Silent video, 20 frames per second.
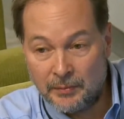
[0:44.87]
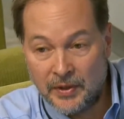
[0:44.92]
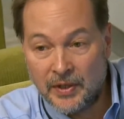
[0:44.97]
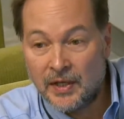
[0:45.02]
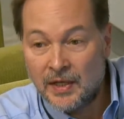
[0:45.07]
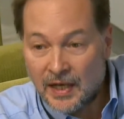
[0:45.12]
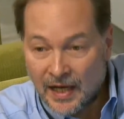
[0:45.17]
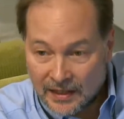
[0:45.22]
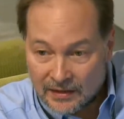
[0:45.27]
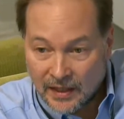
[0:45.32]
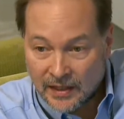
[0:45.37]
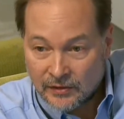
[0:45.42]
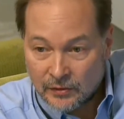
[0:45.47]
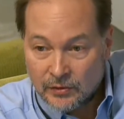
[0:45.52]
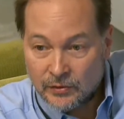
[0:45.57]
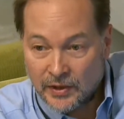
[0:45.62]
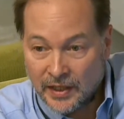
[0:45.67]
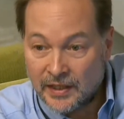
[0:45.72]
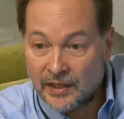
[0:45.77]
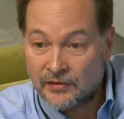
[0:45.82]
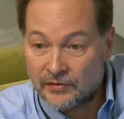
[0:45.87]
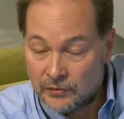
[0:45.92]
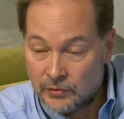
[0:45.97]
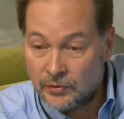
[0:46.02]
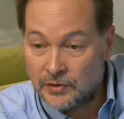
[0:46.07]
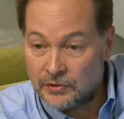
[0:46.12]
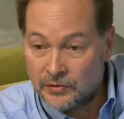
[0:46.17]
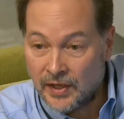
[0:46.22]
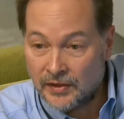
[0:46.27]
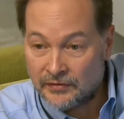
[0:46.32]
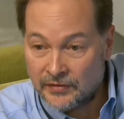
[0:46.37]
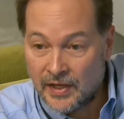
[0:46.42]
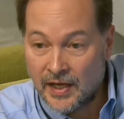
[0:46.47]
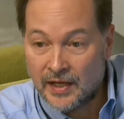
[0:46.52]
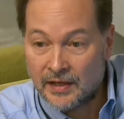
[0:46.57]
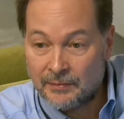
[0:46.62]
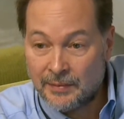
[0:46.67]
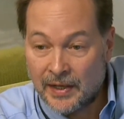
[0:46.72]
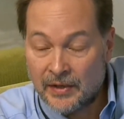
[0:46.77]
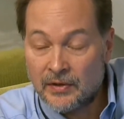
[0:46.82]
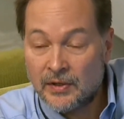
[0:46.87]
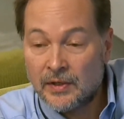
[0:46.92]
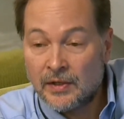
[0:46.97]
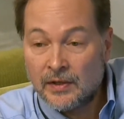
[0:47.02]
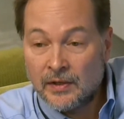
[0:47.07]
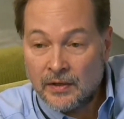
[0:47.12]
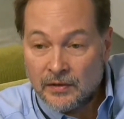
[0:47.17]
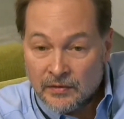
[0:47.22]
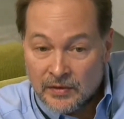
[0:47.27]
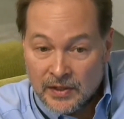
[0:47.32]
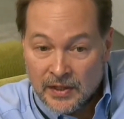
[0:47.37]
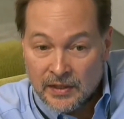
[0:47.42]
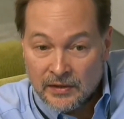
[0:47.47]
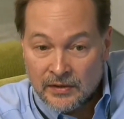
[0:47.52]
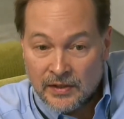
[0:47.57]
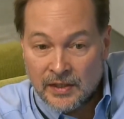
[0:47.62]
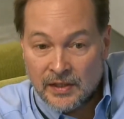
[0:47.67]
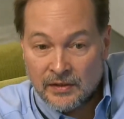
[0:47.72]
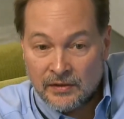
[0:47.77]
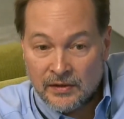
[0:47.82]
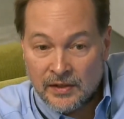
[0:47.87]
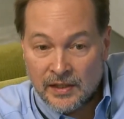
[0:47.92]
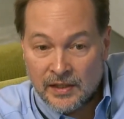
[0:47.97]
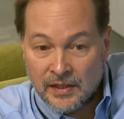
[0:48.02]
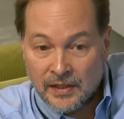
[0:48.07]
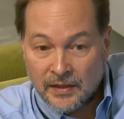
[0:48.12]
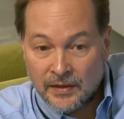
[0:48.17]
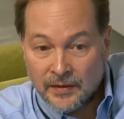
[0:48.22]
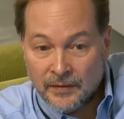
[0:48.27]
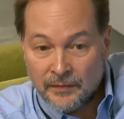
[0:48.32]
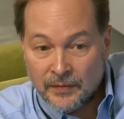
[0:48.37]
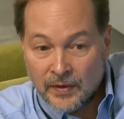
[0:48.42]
But I'd like you to, I guess, to address that about the